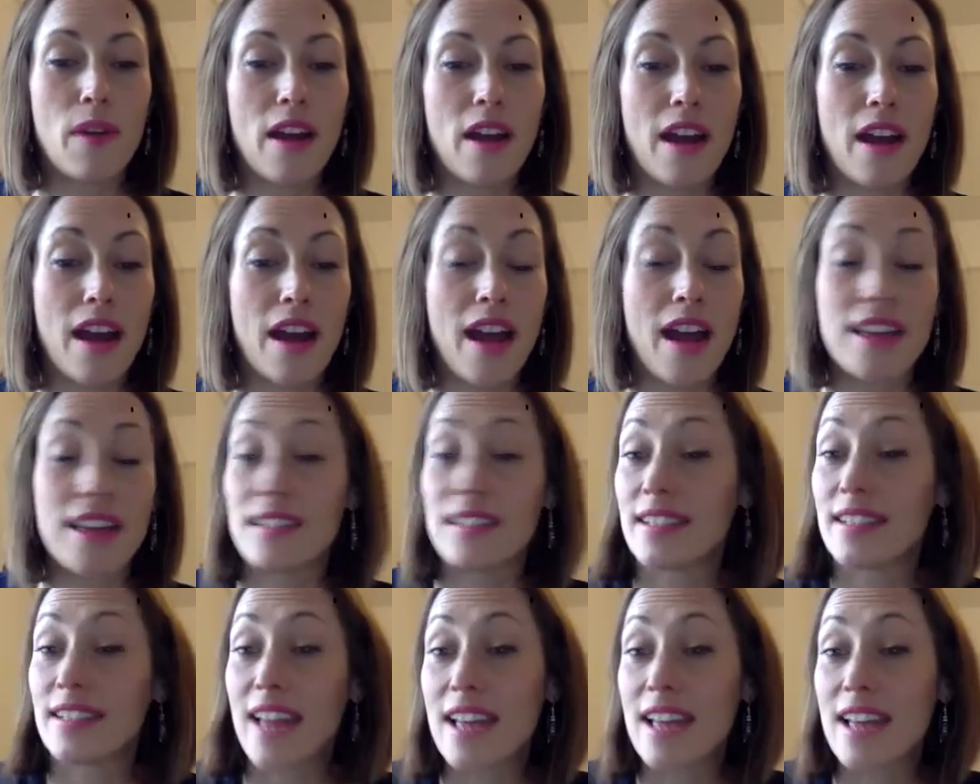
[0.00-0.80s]

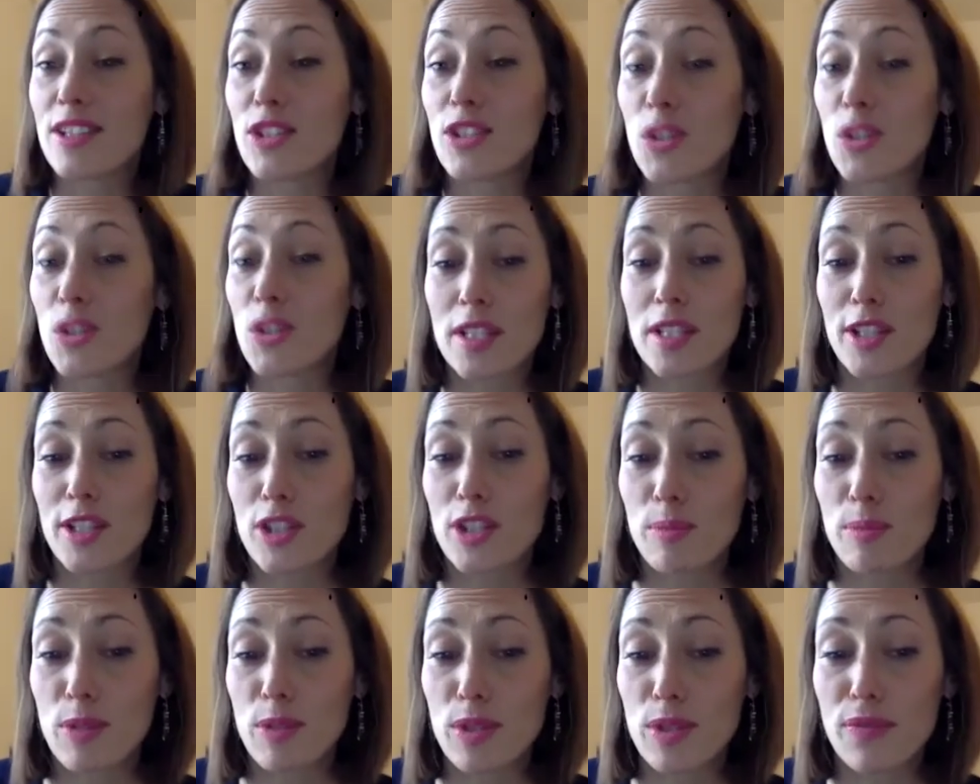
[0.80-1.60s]
and to do it in such
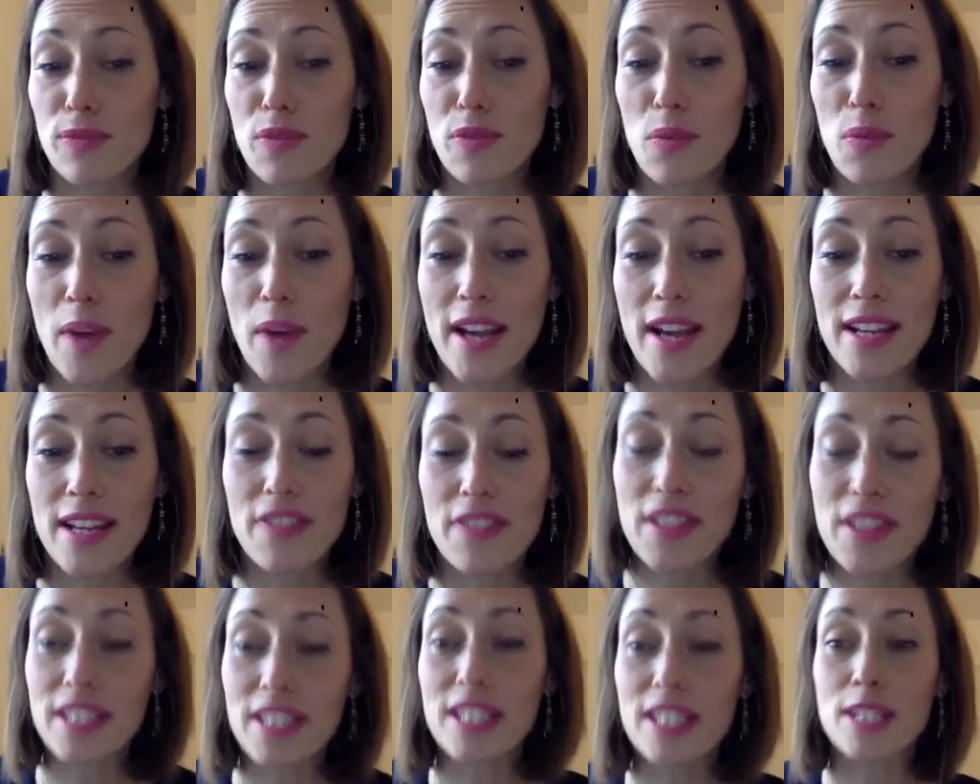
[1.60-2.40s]
a beautiful way. I
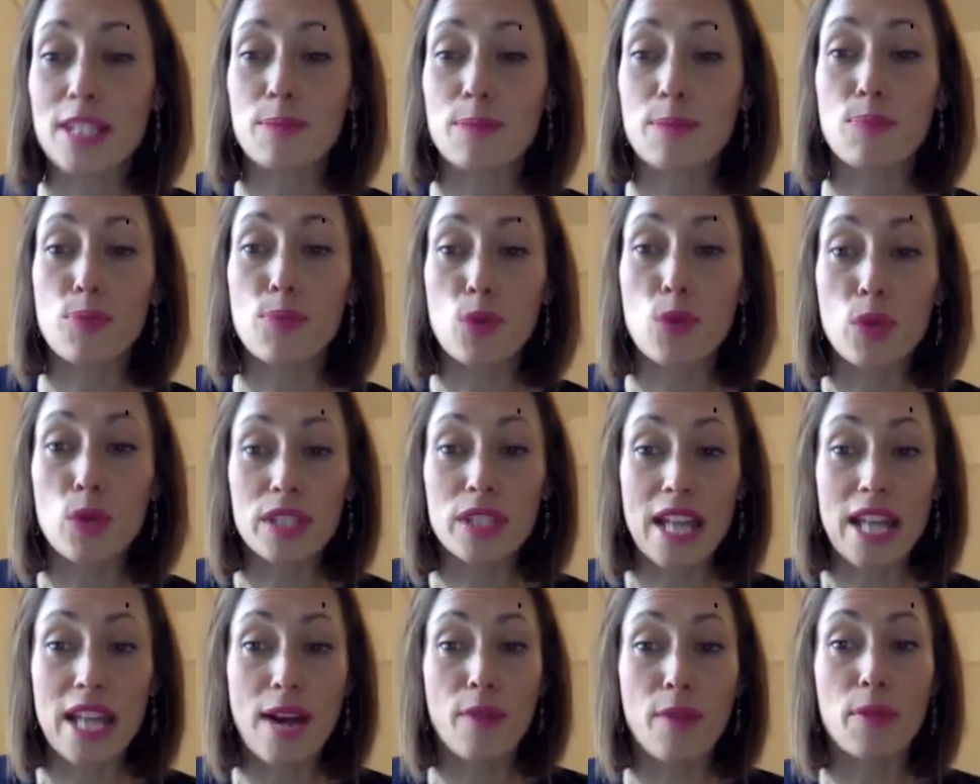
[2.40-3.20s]
think it has
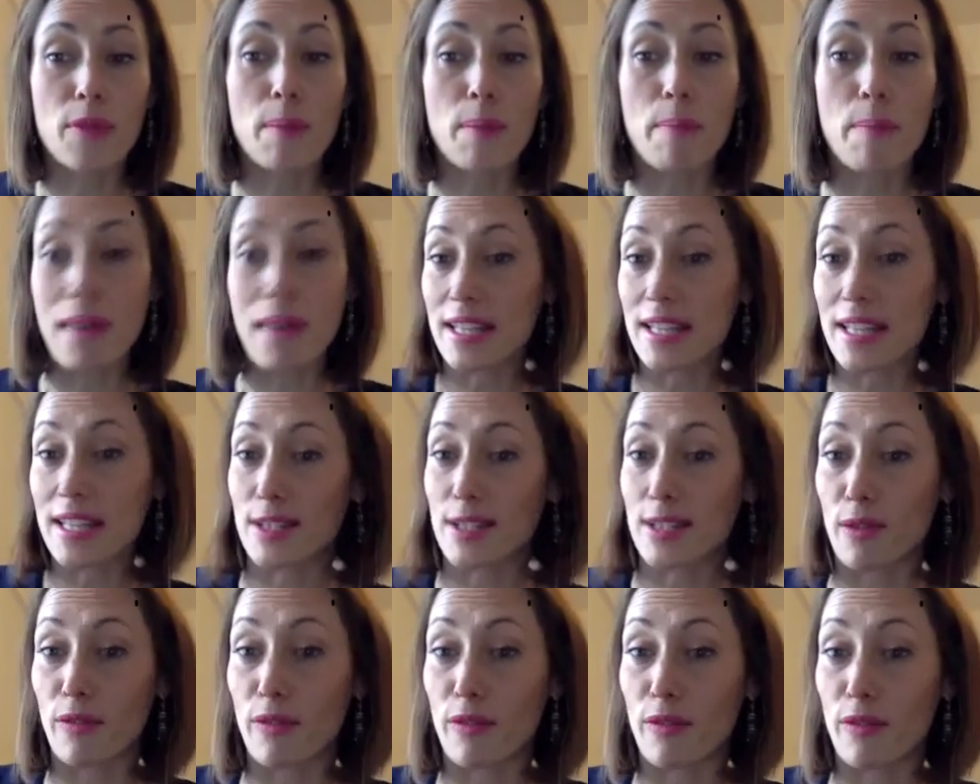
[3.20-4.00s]
brought out the best
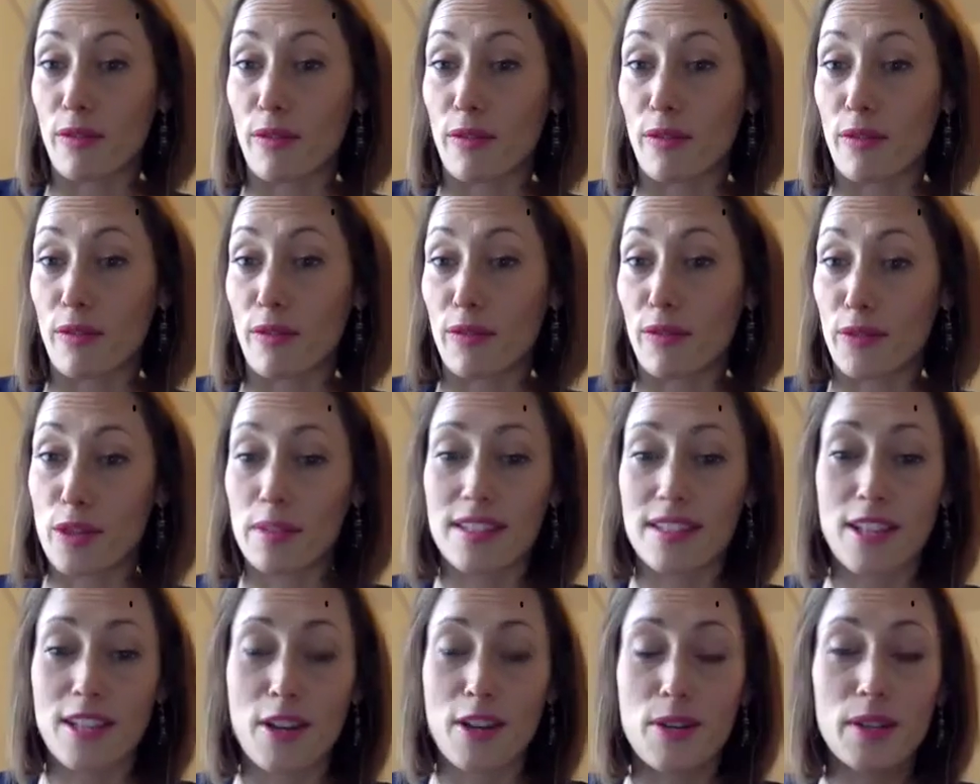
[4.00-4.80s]
of humans.
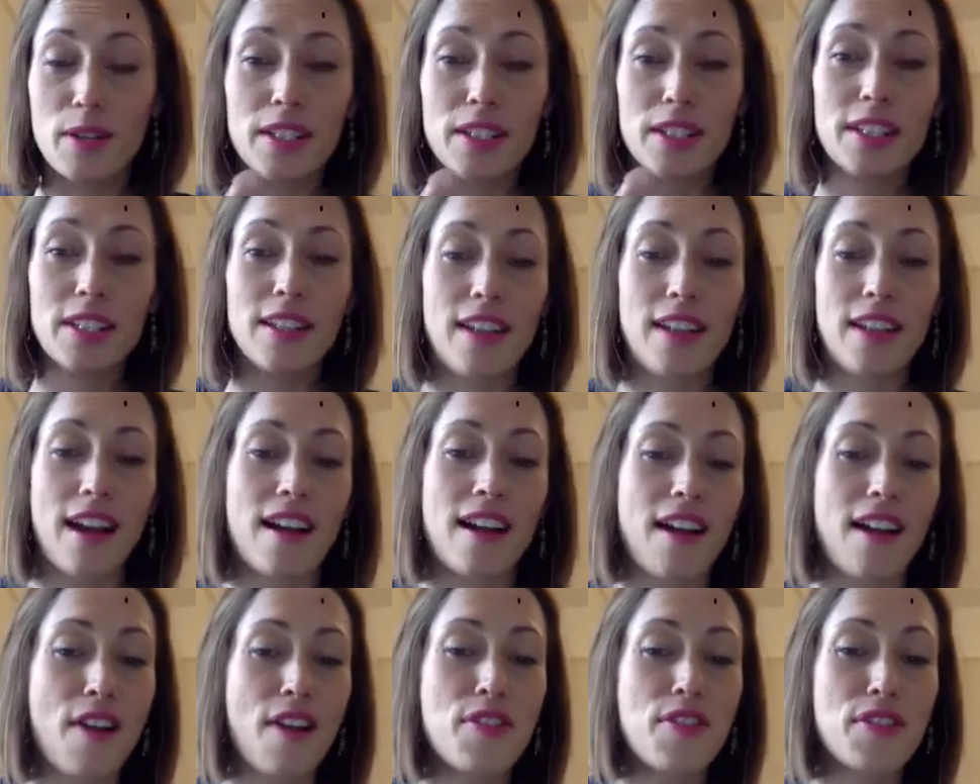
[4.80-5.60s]
So
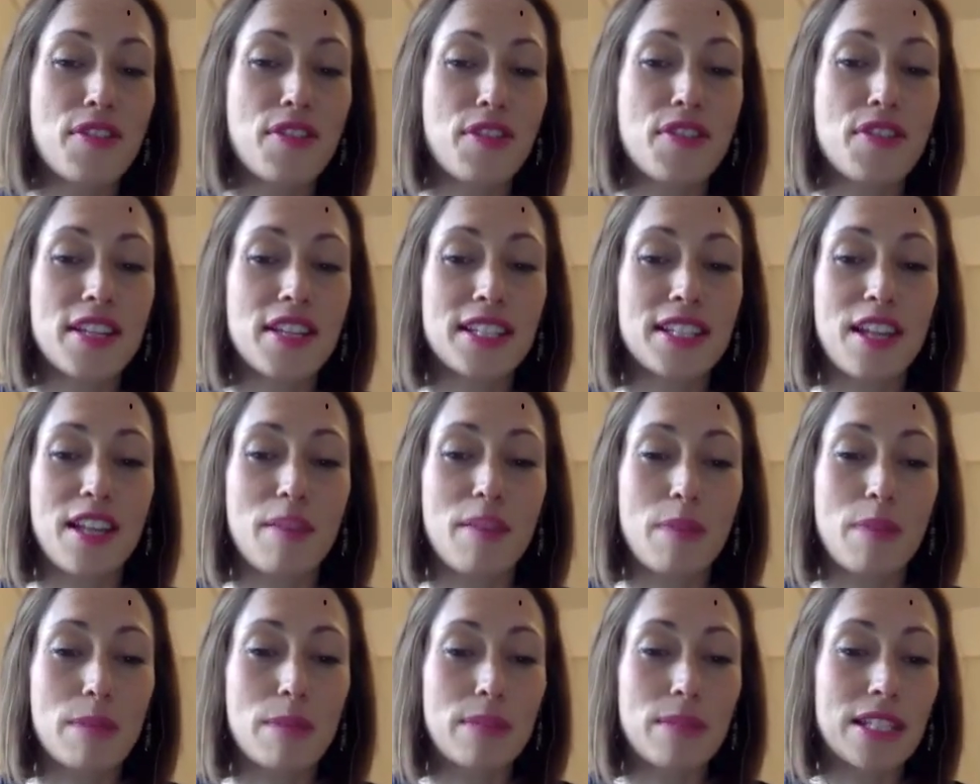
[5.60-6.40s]
I think the things that
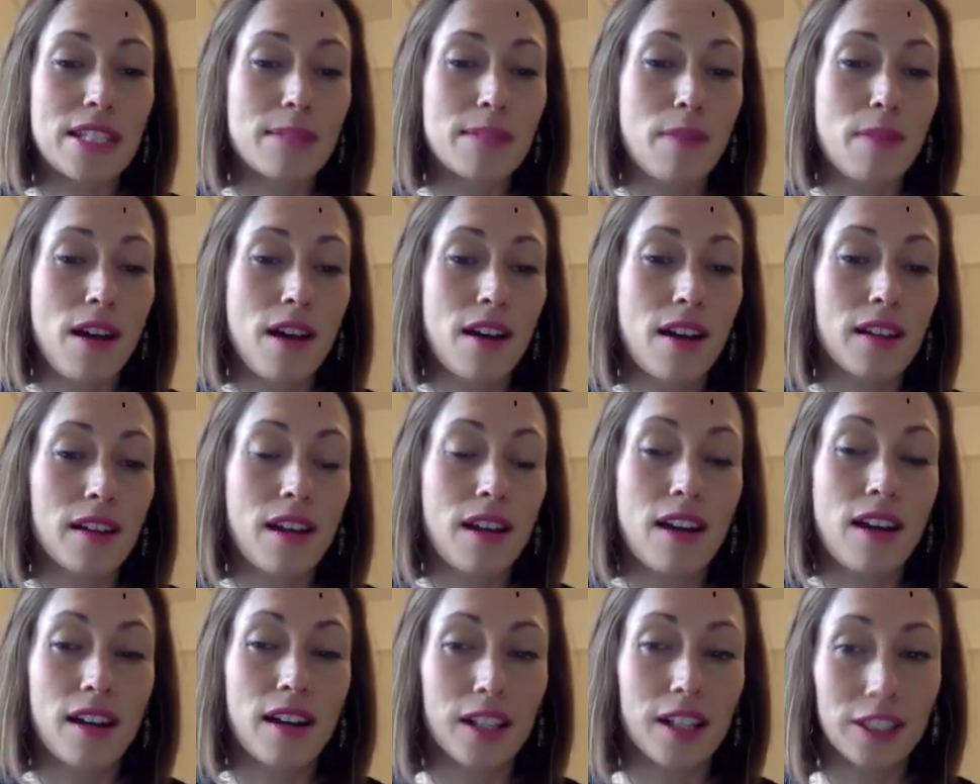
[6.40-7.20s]
have made me smile
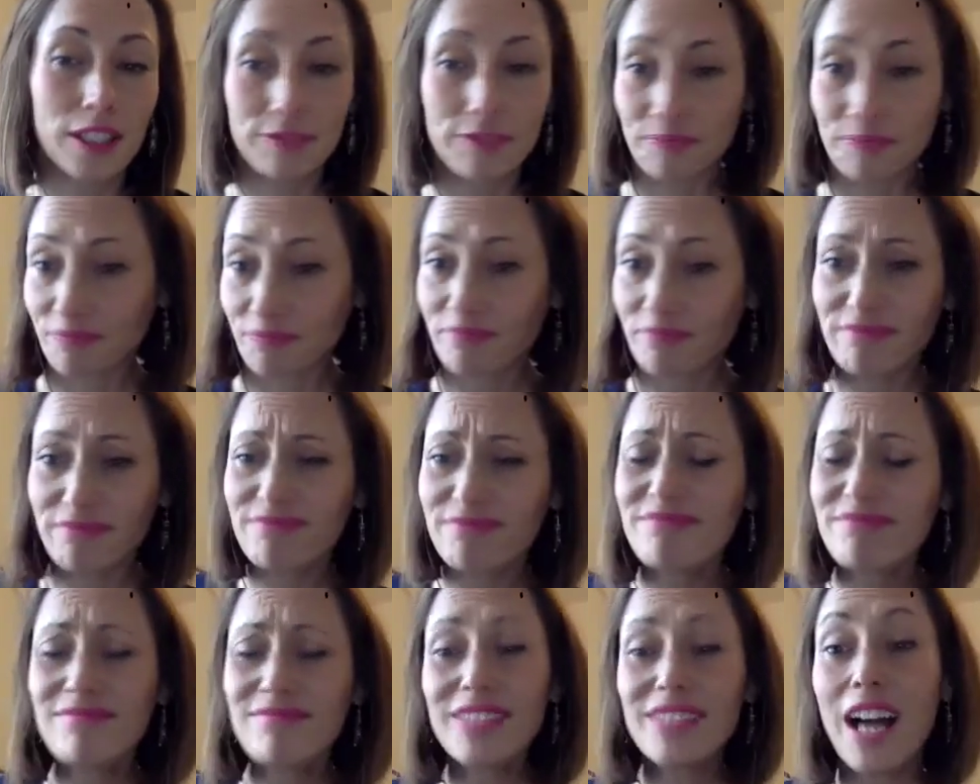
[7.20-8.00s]
are,
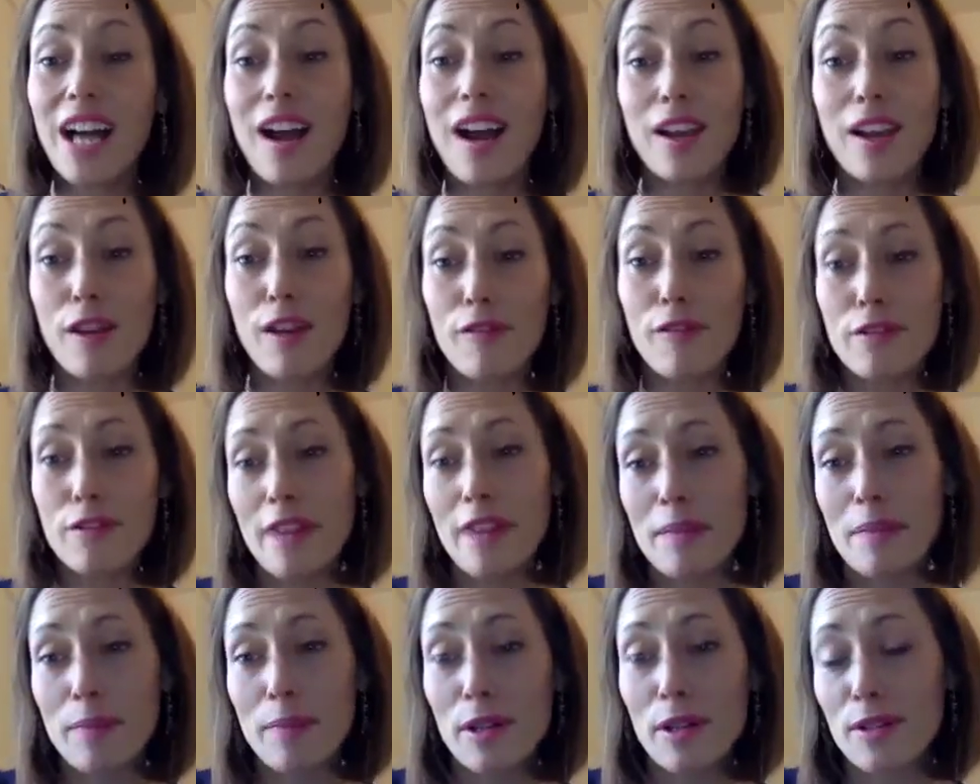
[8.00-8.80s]
I love the
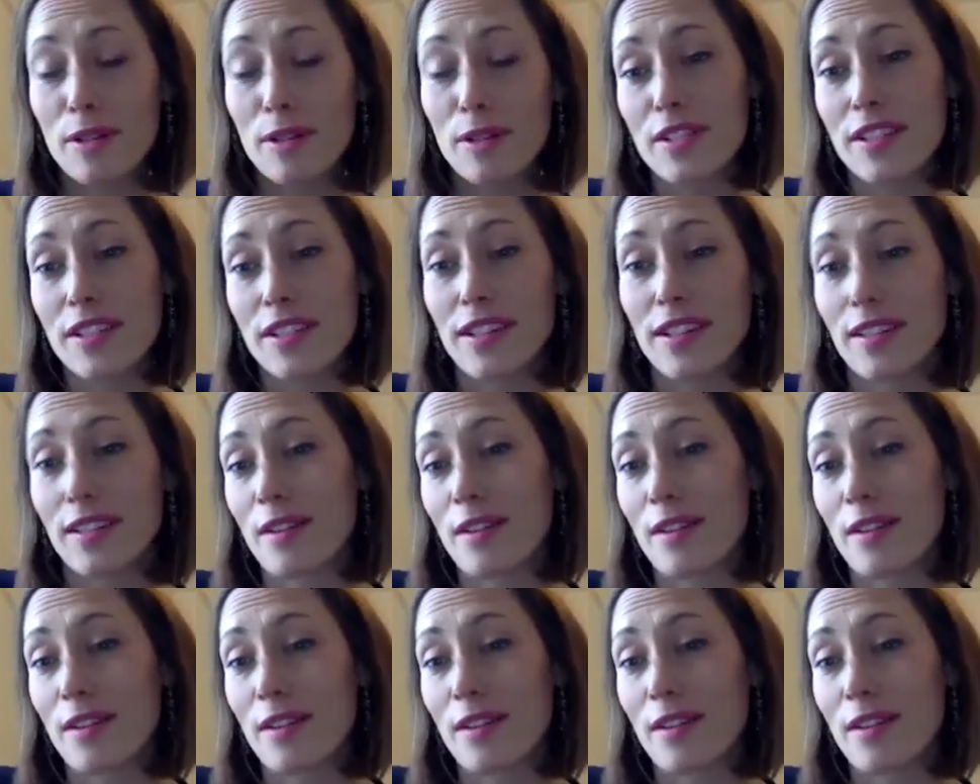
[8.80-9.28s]
rainbows.